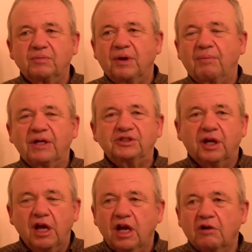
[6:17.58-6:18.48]
bunch
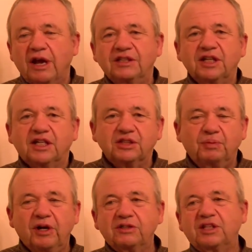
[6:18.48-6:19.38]
of crazy
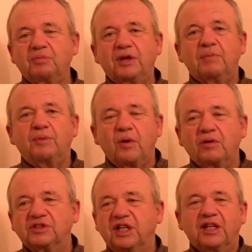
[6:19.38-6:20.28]
conspiracy
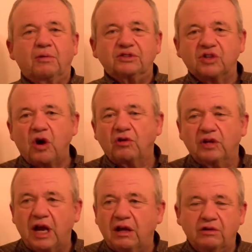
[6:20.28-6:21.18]
people. See, there was not
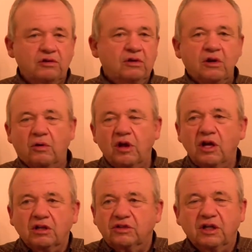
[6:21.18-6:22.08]
that,
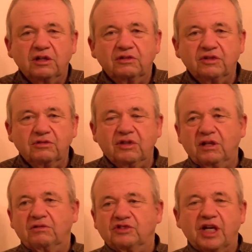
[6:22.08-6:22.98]

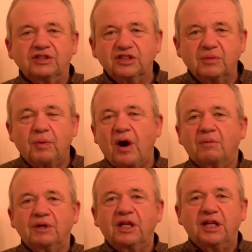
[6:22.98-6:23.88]
the Justice
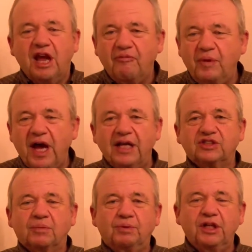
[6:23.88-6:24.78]
Department and the FBI is
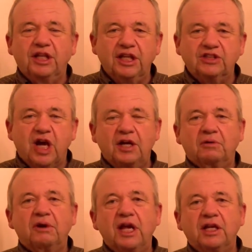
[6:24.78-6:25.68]
completely
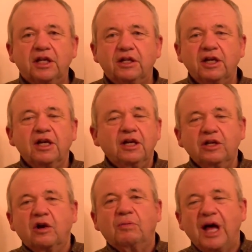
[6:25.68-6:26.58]
exonerated.
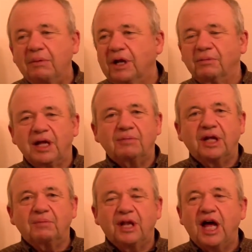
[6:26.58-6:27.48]
Blah blah blah
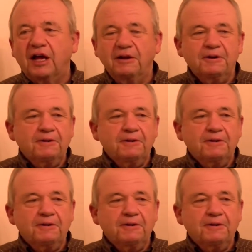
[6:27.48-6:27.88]
blah blah.